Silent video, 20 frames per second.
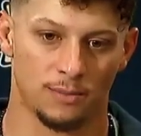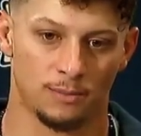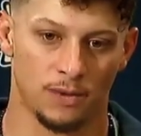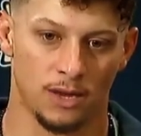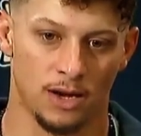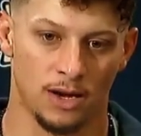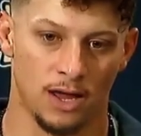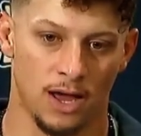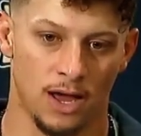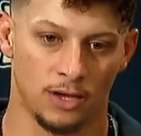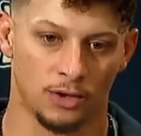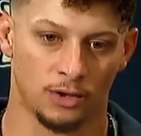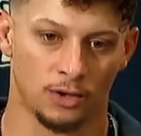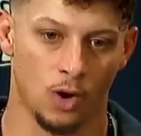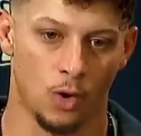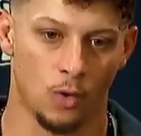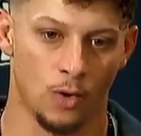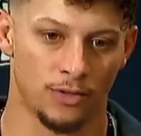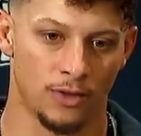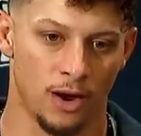Now here's a
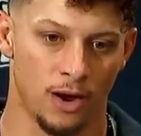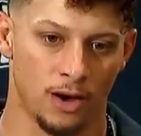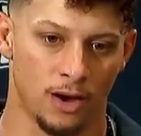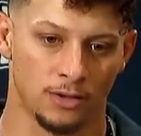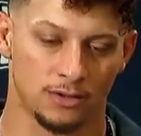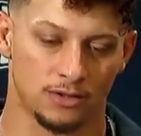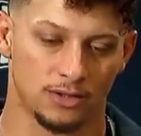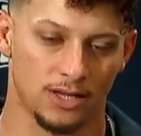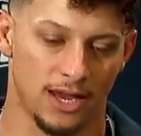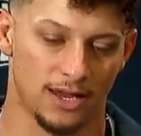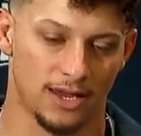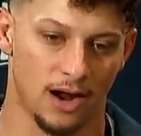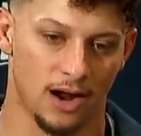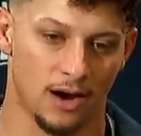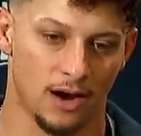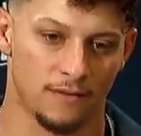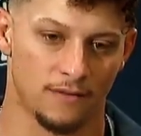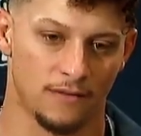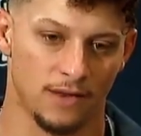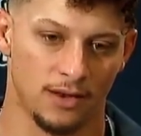question for you.
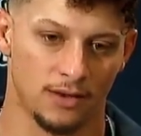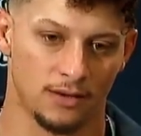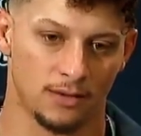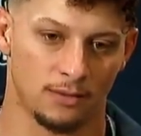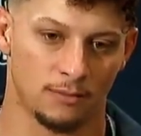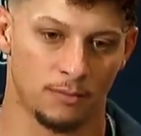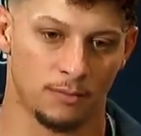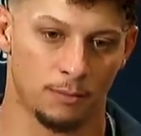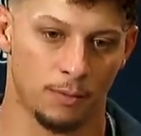Do